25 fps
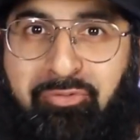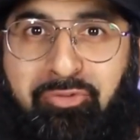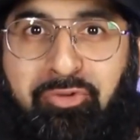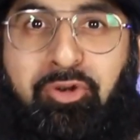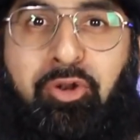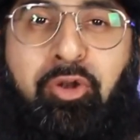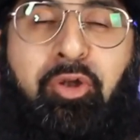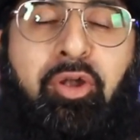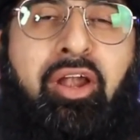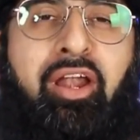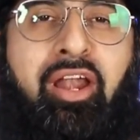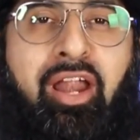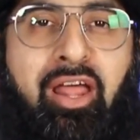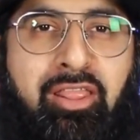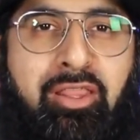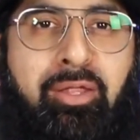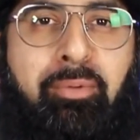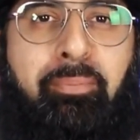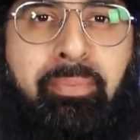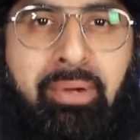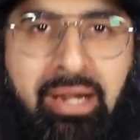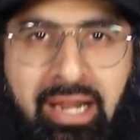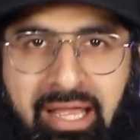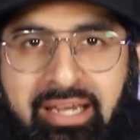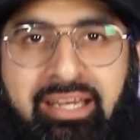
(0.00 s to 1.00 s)
even on another
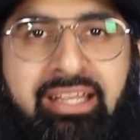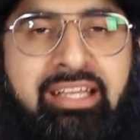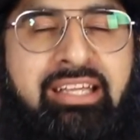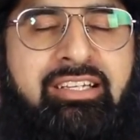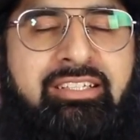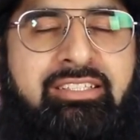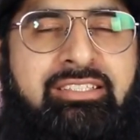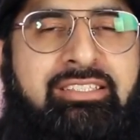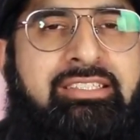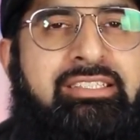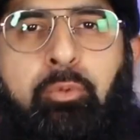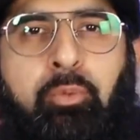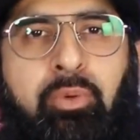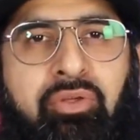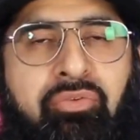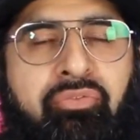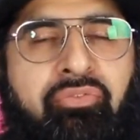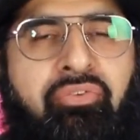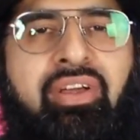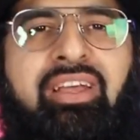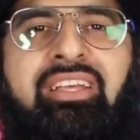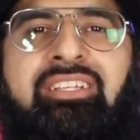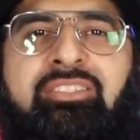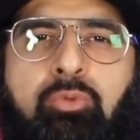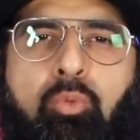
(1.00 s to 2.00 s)
planet, we
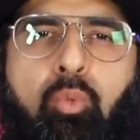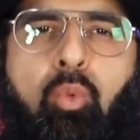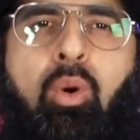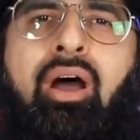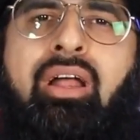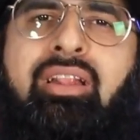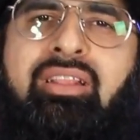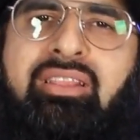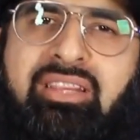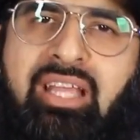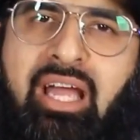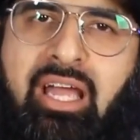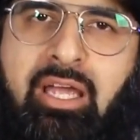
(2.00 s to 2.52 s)
face one